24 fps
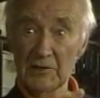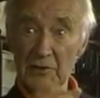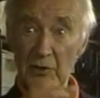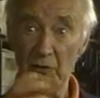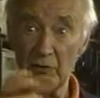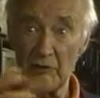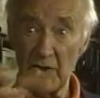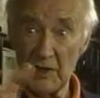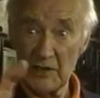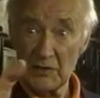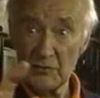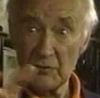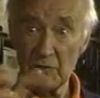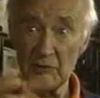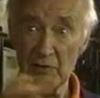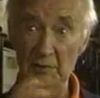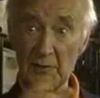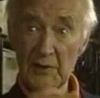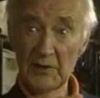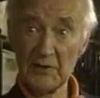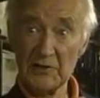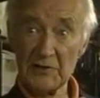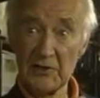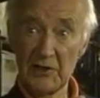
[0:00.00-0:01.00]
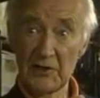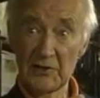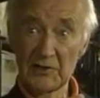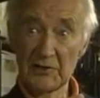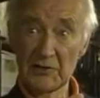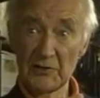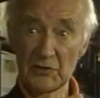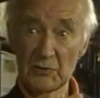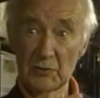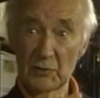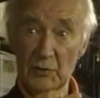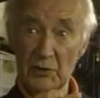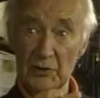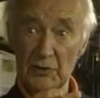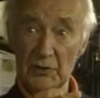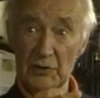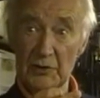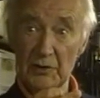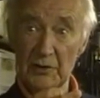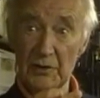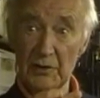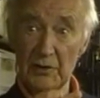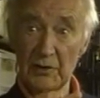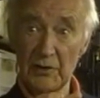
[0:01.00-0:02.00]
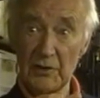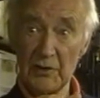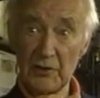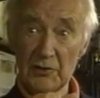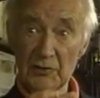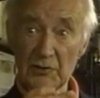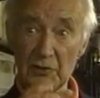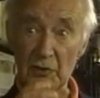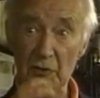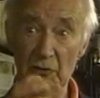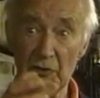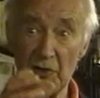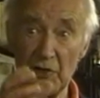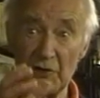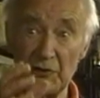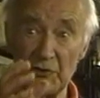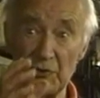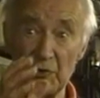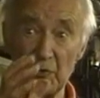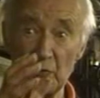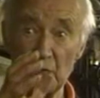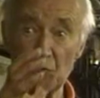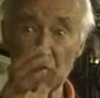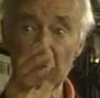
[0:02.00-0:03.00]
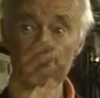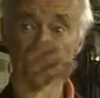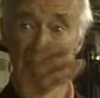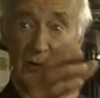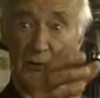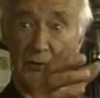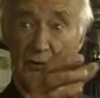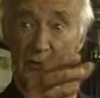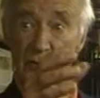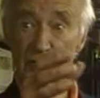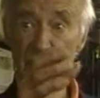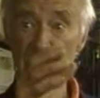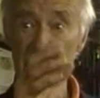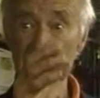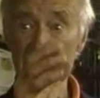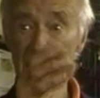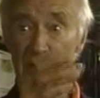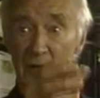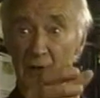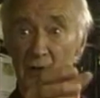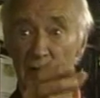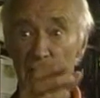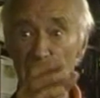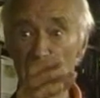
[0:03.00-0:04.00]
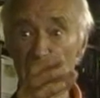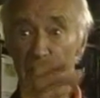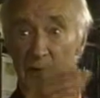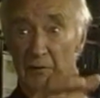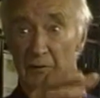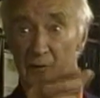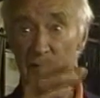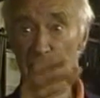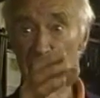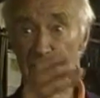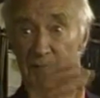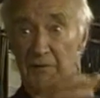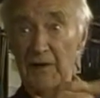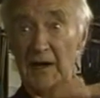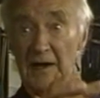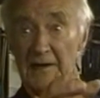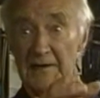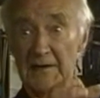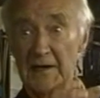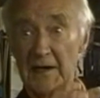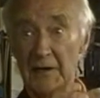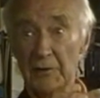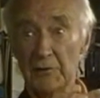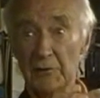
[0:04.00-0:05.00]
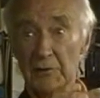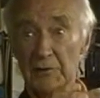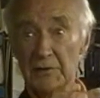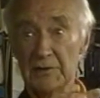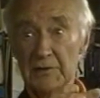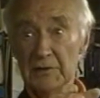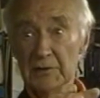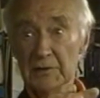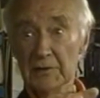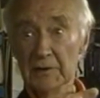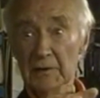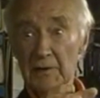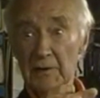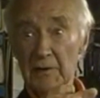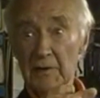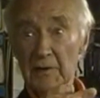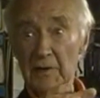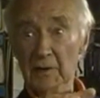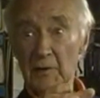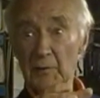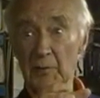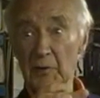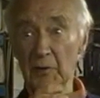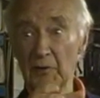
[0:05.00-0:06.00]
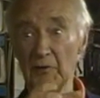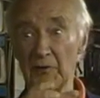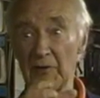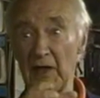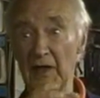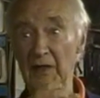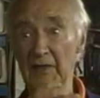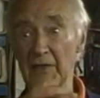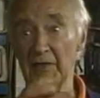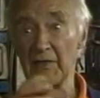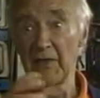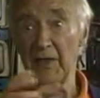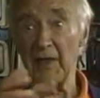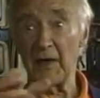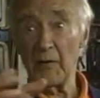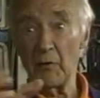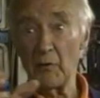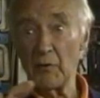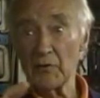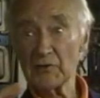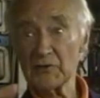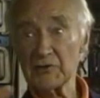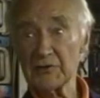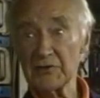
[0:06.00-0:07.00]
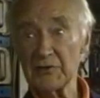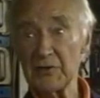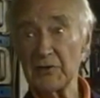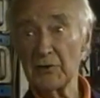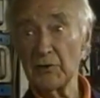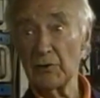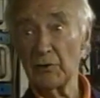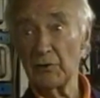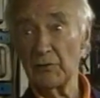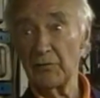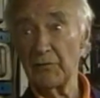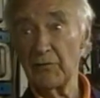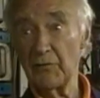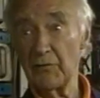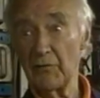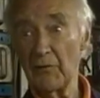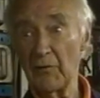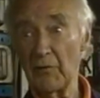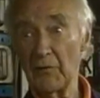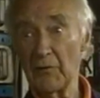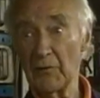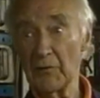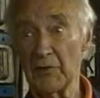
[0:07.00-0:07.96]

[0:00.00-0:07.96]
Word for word: So that's what the big stations were. Yeah. So they'd use those flat out, but then that wasn't enough.